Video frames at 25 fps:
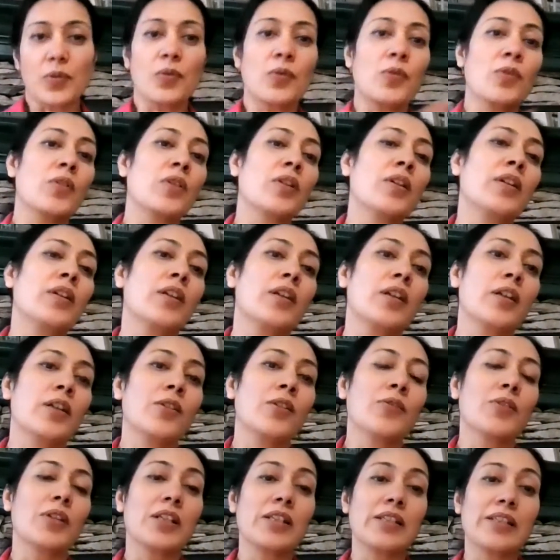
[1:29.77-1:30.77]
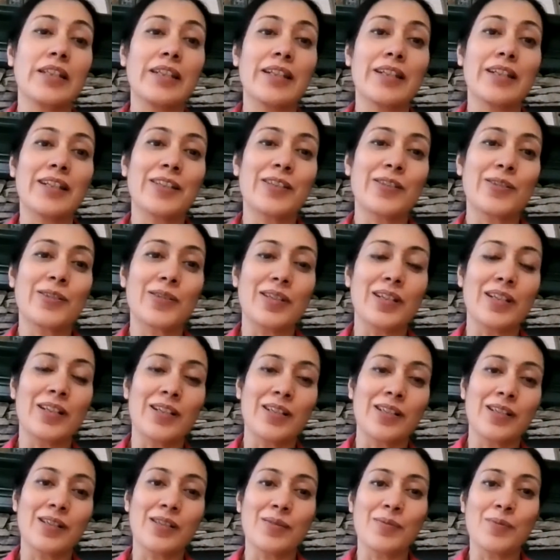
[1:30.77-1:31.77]
or you can take it
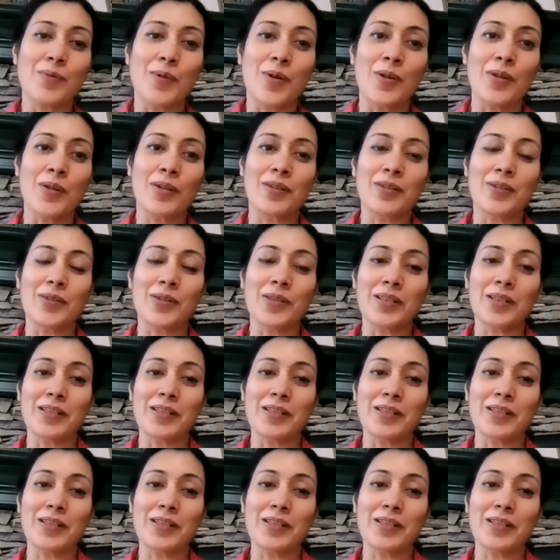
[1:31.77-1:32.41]
onto